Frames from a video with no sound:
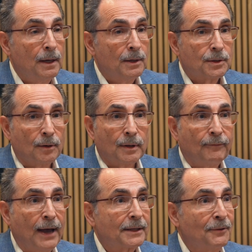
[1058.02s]
So the
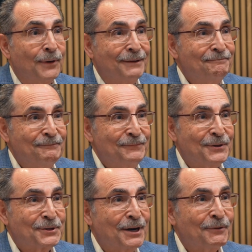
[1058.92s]
fact that we
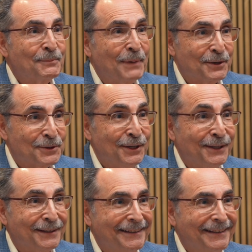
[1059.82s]
discovered
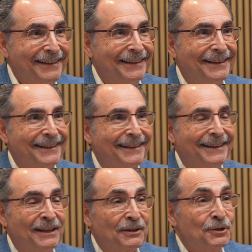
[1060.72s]
penicillin
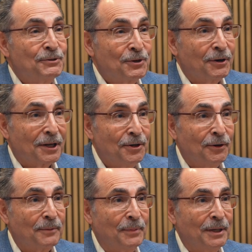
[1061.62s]
and started
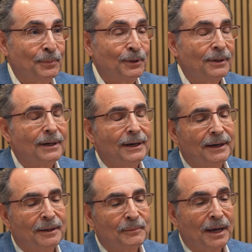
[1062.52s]
curing people,
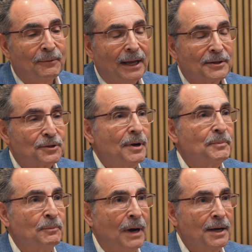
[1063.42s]
that we had
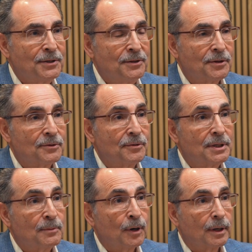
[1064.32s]
streptomycin to treat
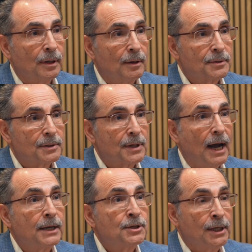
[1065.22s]
tuberculosis.
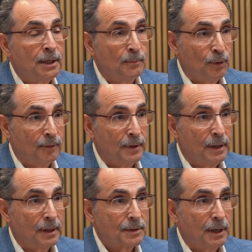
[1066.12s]
Hygiene improved
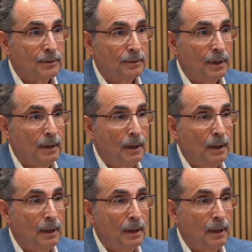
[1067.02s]
in this country.